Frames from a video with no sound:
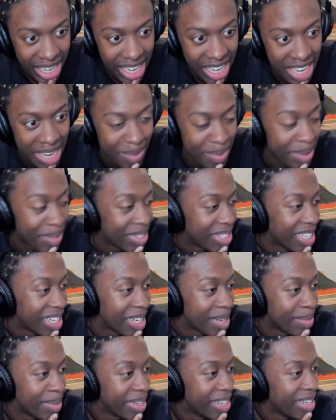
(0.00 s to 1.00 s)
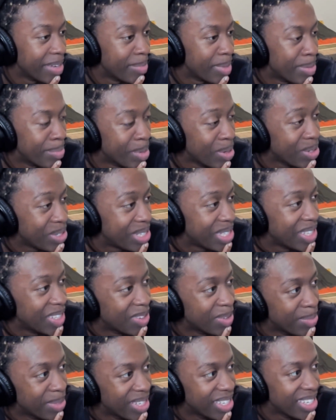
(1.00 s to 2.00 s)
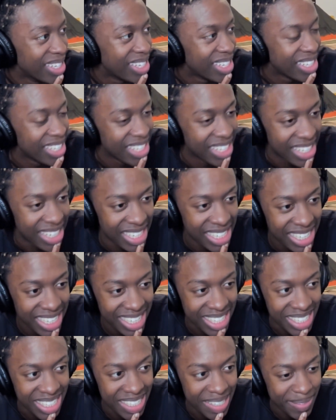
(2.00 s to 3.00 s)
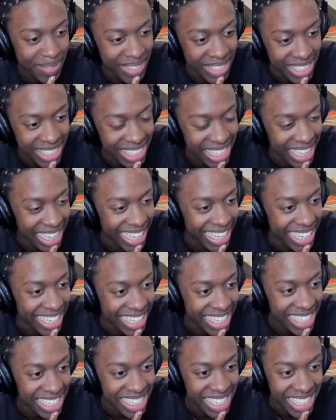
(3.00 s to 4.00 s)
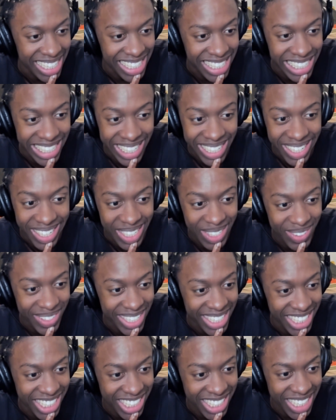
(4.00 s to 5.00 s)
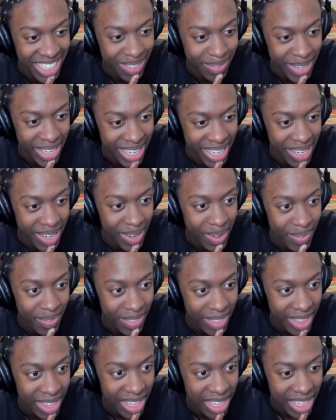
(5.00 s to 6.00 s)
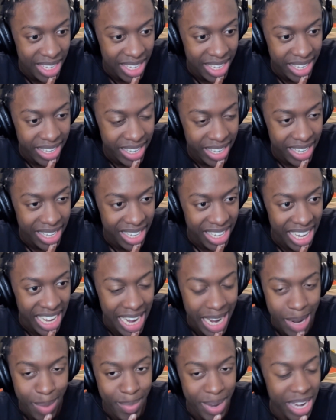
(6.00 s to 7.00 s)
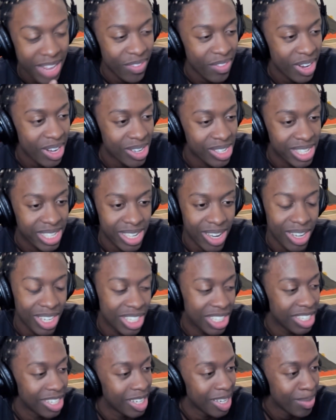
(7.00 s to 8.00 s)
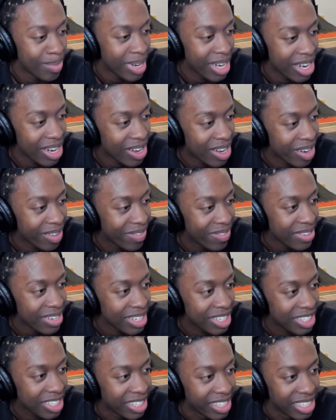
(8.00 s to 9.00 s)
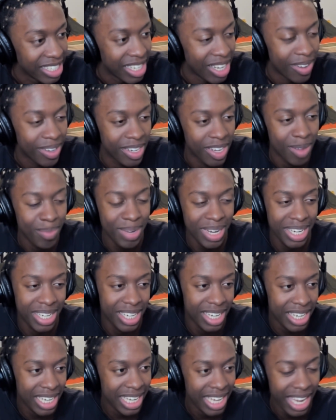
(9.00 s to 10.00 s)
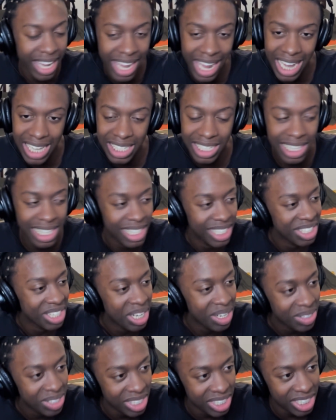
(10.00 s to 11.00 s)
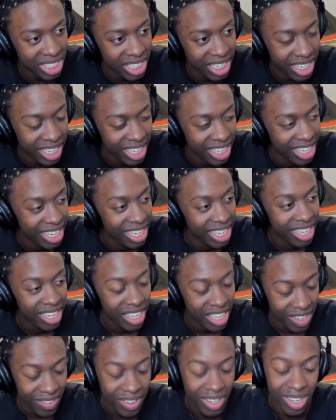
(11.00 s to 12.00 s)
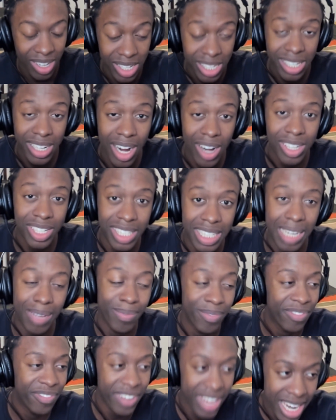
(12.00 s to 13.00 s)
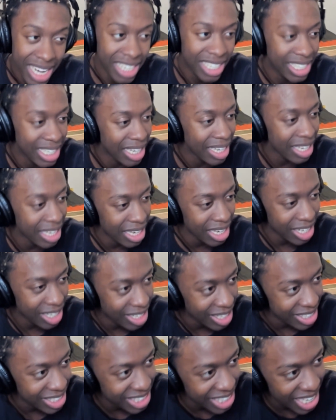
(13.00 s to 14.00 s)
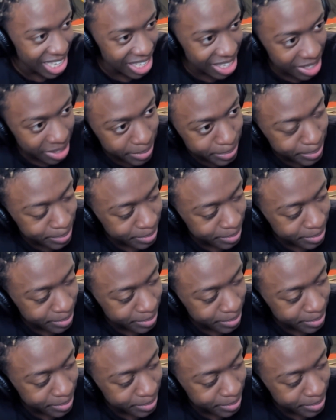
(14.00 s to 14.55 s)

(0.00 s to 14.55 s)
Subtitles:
I might be shaking in my boots a little bit. This nigga Summrs sound like this nigga serious with this shit, man. Hey man, if you gonna start shit, you better know how to finish it. Don't be ducking and canceling shows and shit. If you gonna start something, finish it, you know what I'm saying?